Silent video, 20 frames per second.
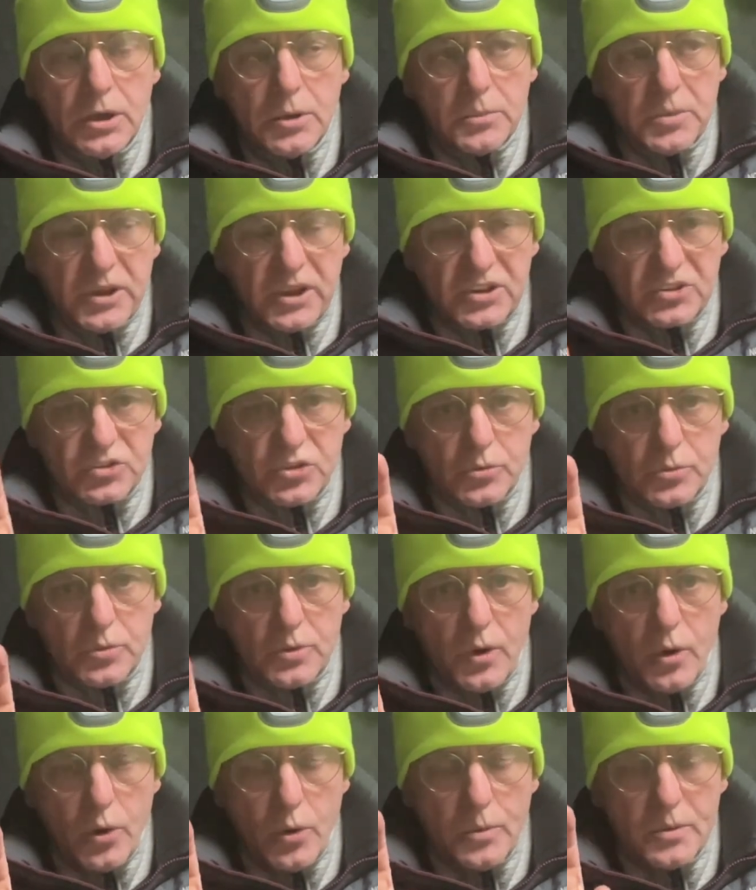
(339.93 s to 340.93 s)
because it
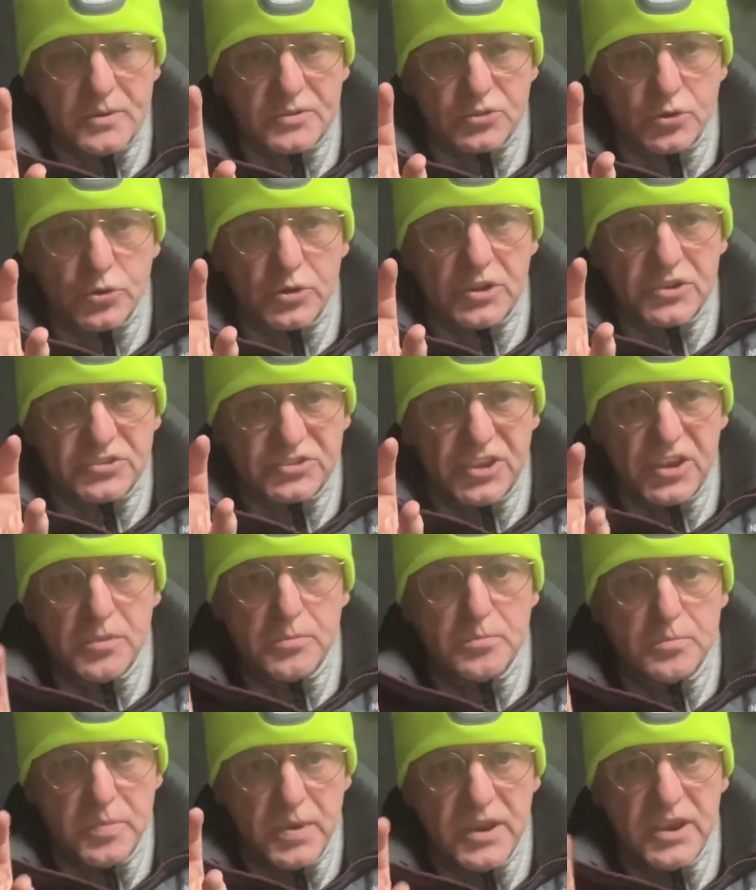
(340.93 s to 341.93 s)
was on the
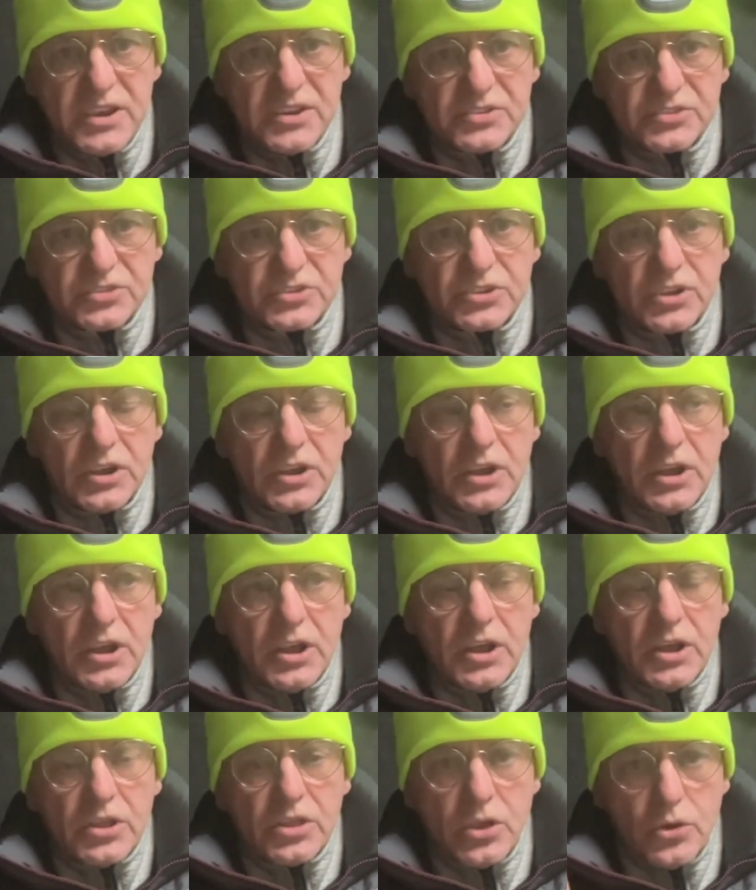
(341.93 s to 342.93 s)
same base
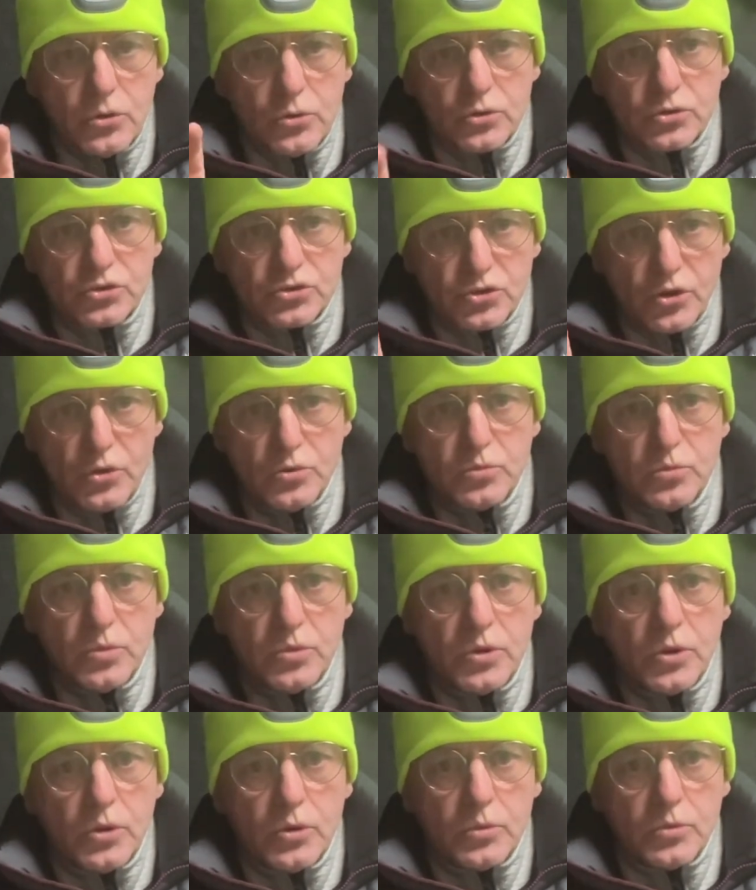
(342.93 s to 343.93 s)
that our son
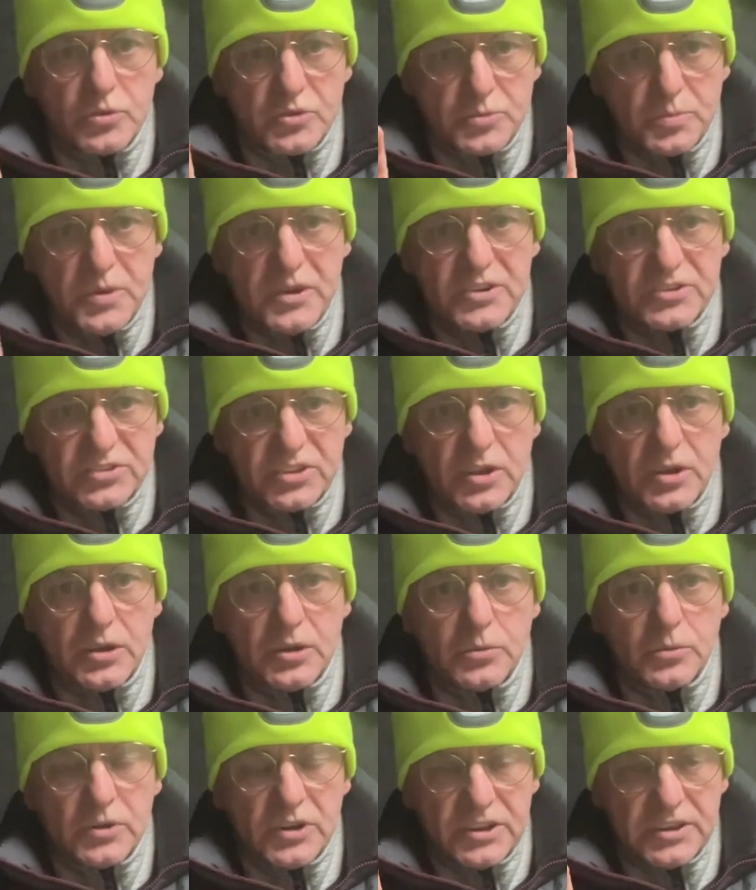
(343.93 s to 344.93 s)
was based at
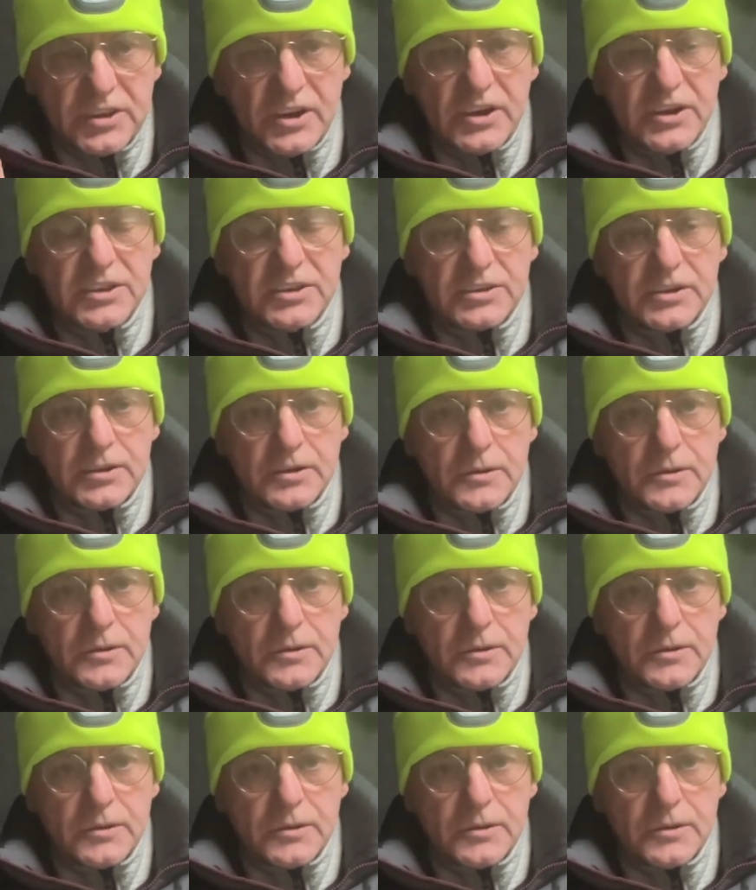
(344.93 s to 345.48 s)
when he died.